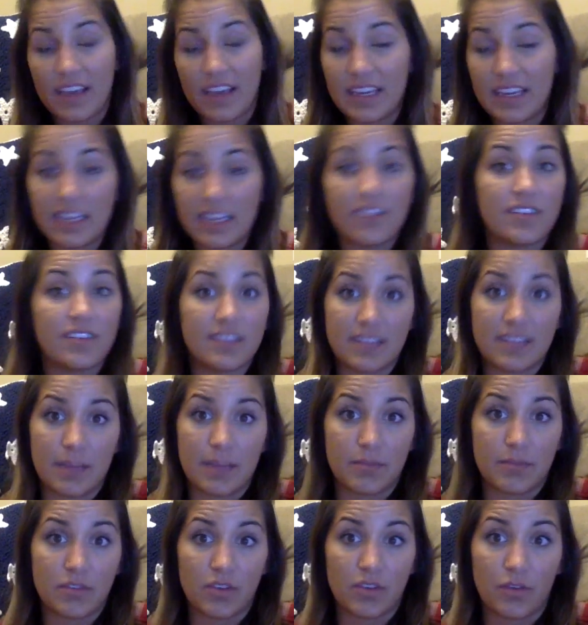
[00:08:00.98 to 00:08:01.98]
any of the
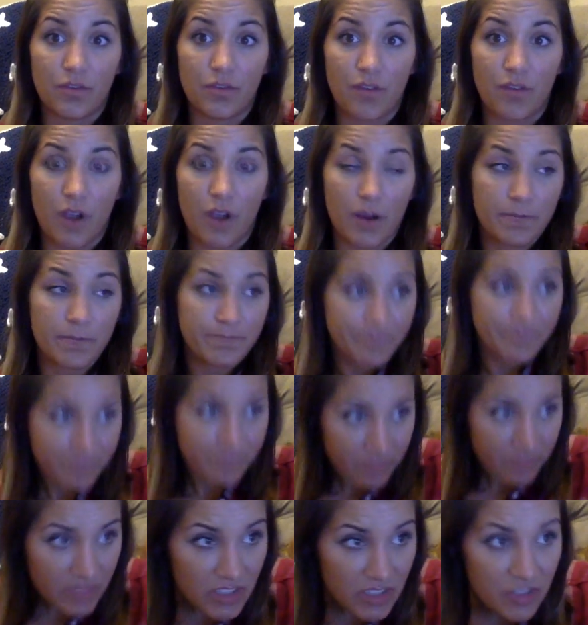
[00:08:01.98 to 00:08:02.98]
steps so far.
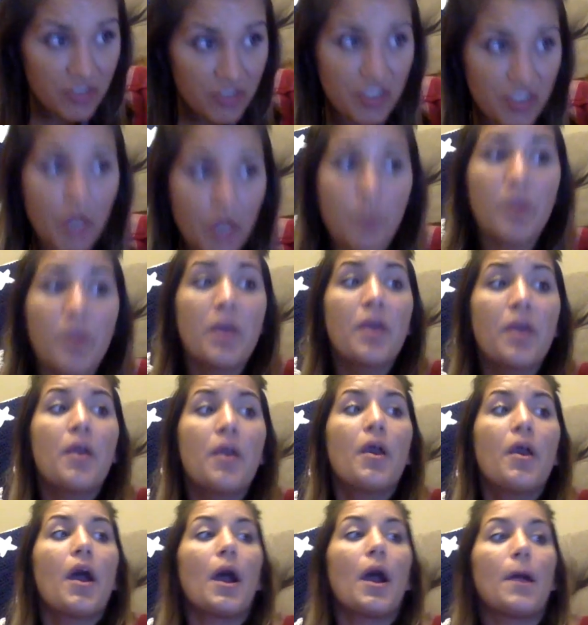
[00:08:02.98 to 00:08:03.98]
So
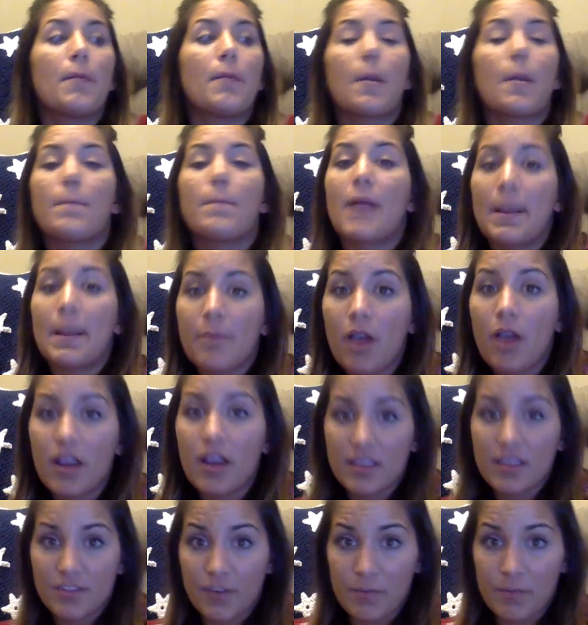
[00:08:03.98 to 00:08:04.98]
our
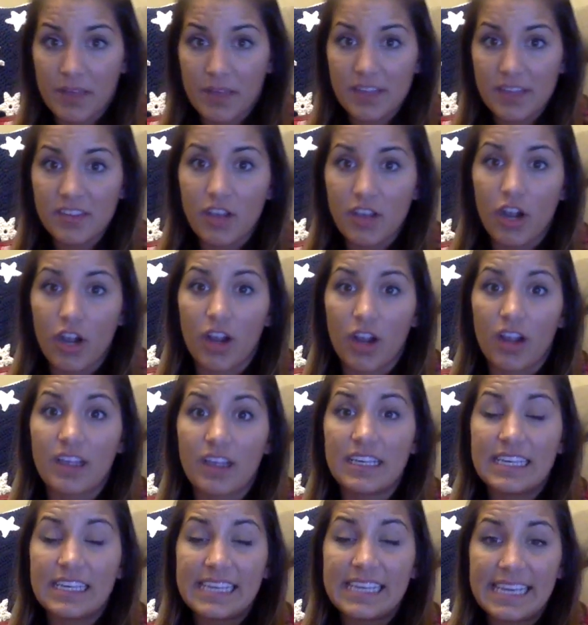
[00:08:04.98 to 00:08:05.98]
byproducts from this are
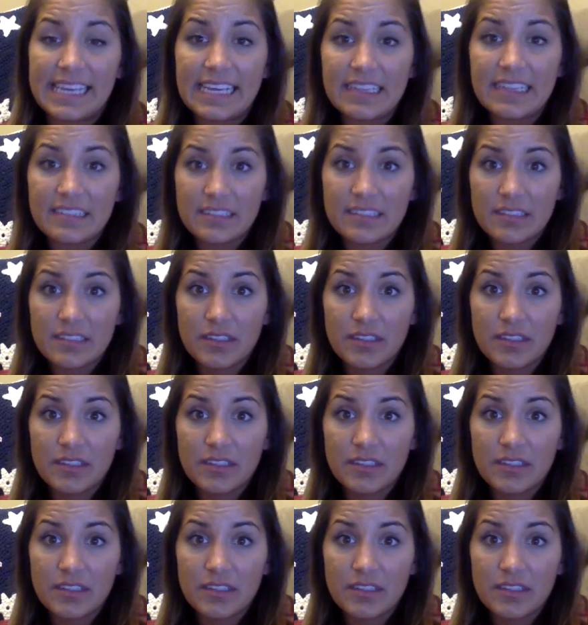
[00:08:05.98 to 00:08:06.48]
heat,